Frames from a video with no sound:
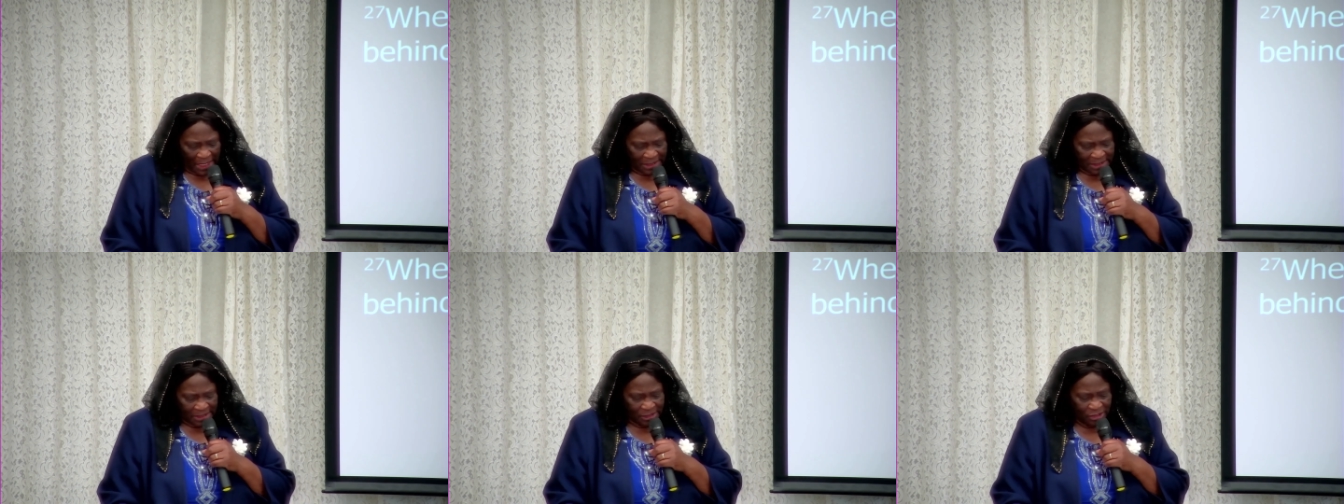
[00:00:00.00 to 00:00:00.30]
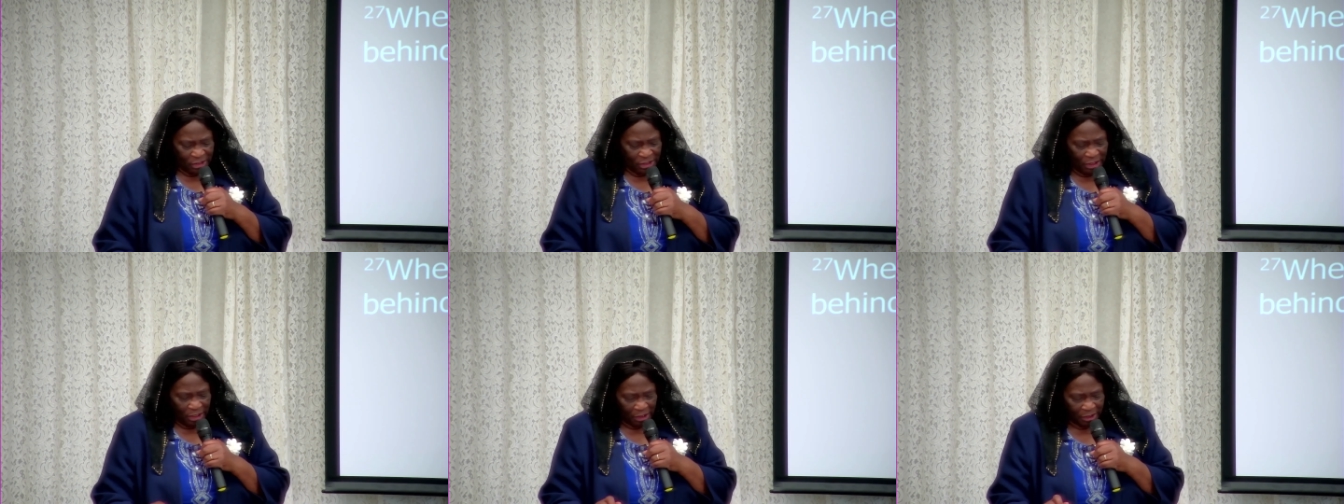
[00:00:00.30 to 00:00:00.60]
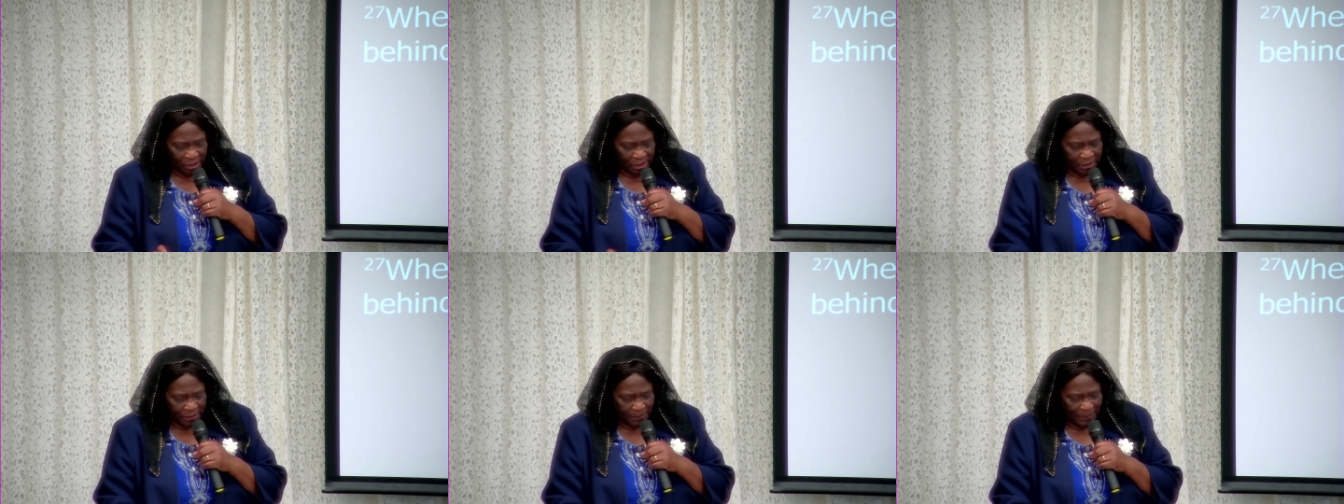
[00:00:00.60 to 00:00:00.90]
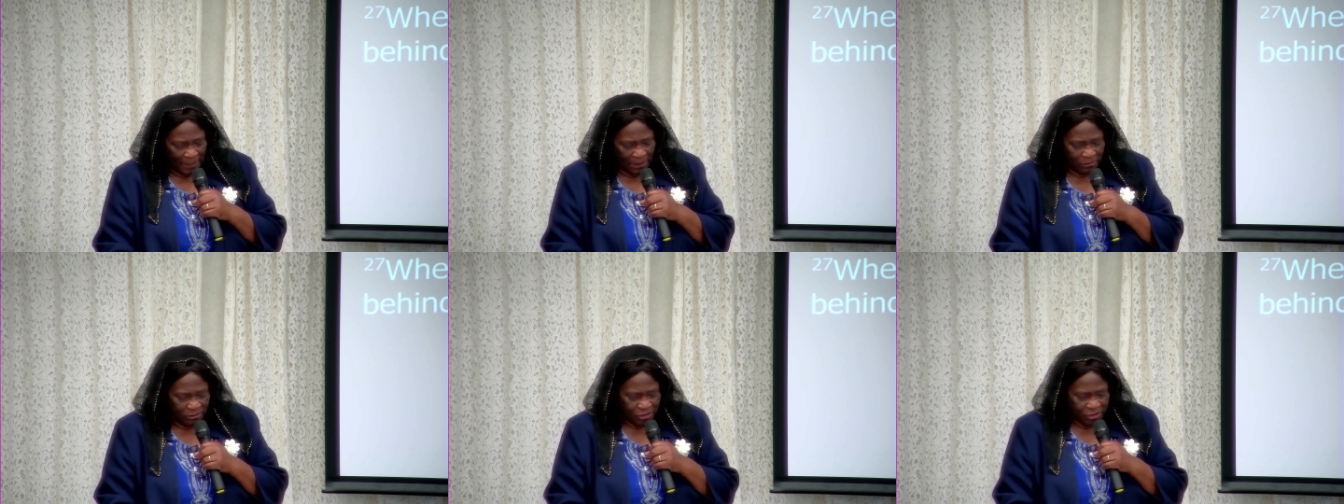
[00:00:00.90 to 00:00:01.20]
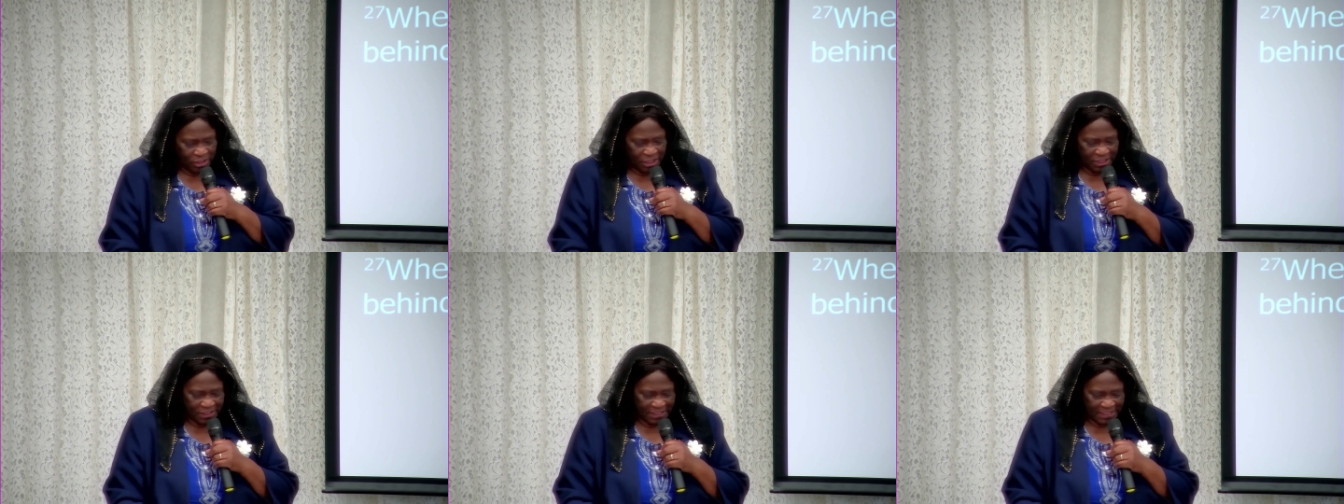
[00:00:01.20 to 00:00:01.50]
She heard about
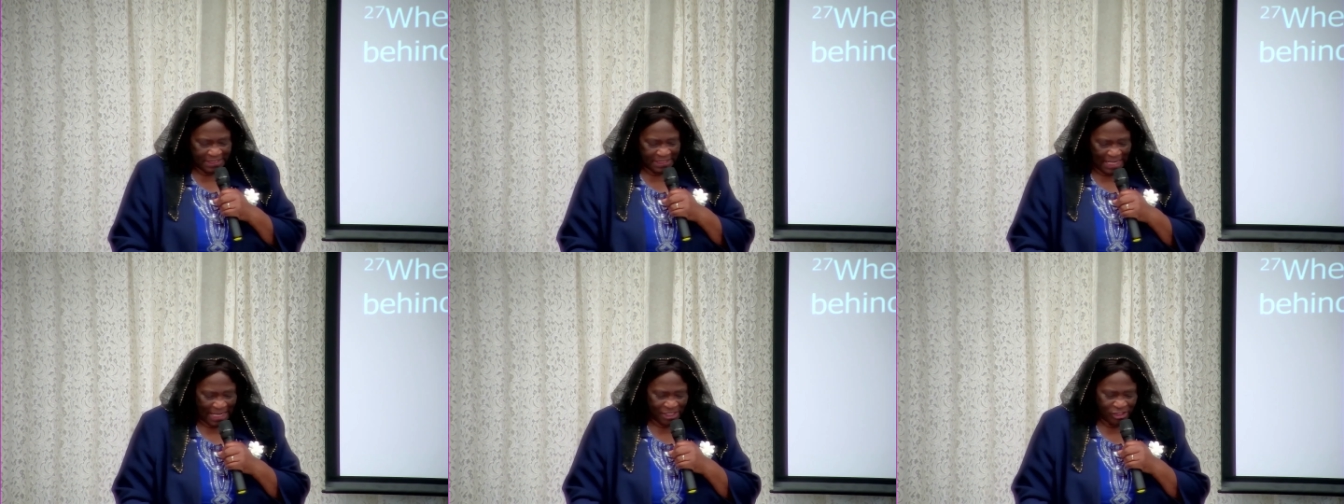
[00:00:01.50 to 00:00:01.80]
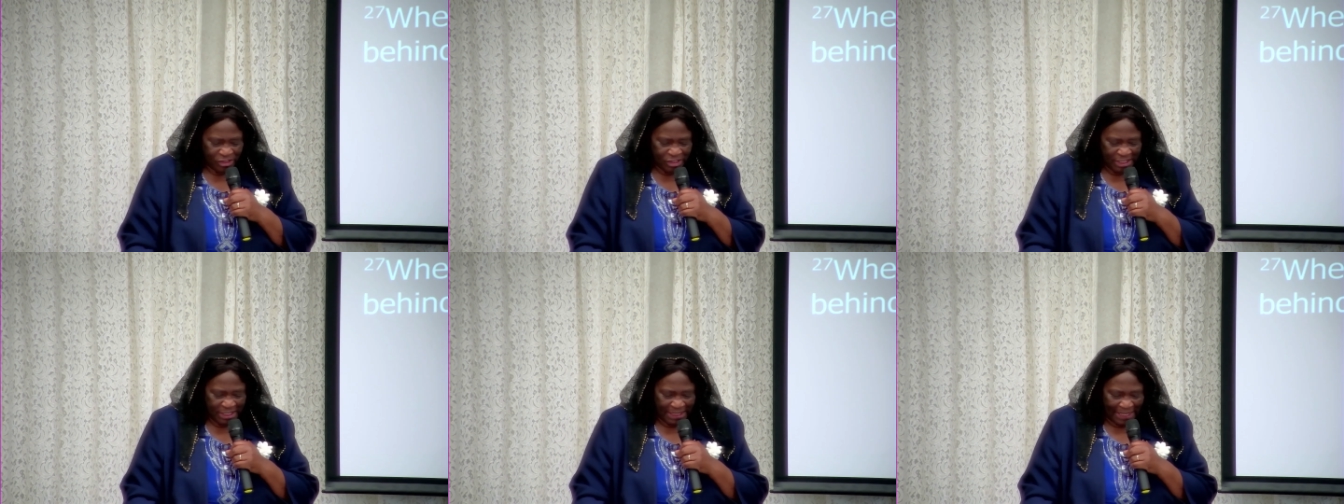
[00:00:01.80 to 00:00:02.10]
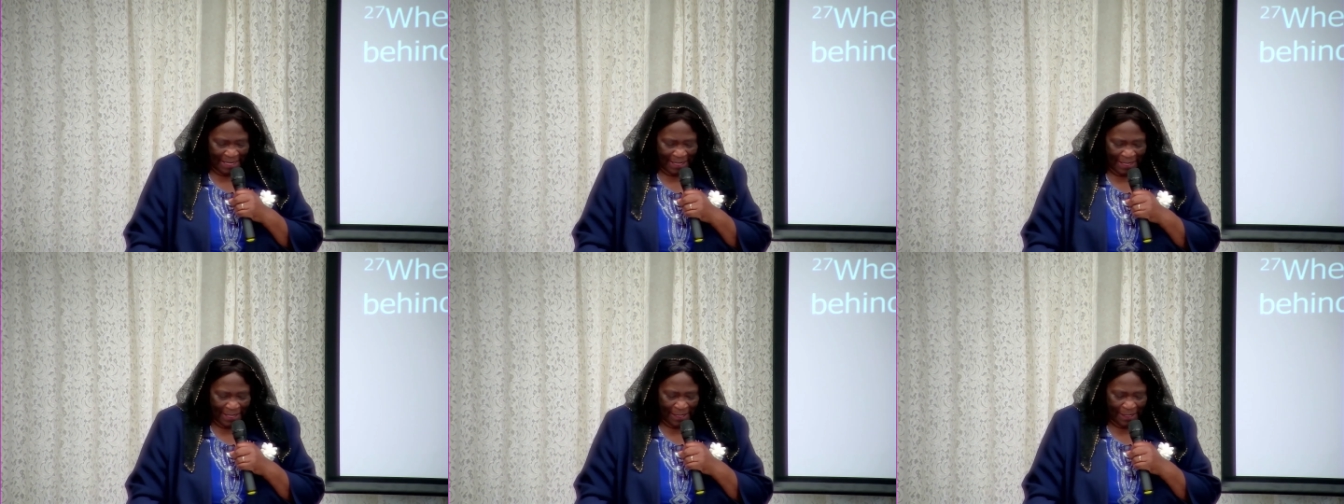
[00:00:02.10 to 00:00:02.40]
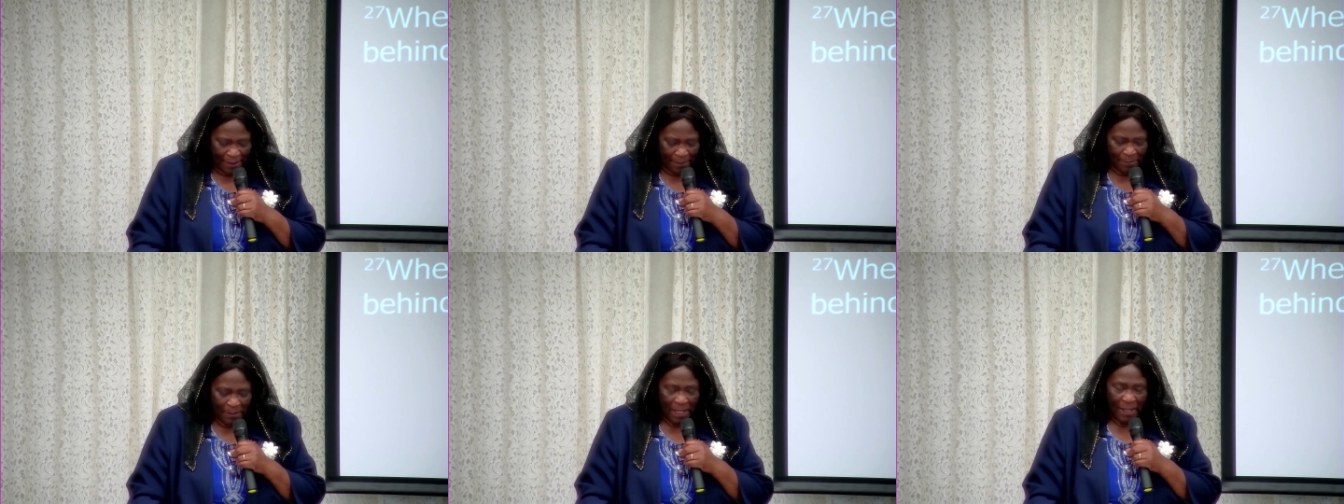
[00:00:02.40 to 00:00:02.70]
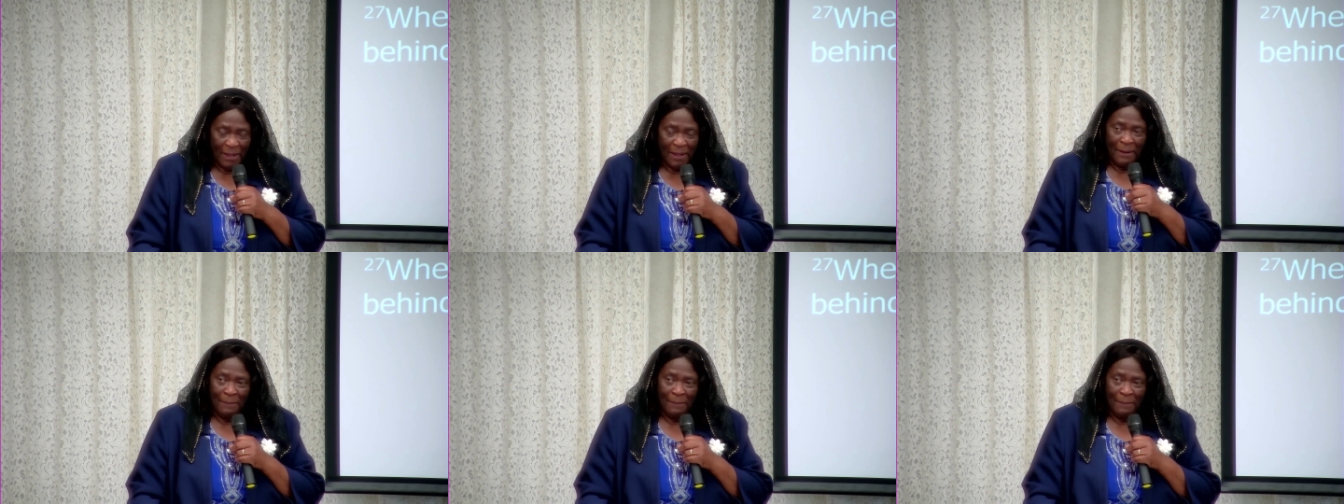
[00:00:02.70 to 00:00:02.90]
Jesus and she came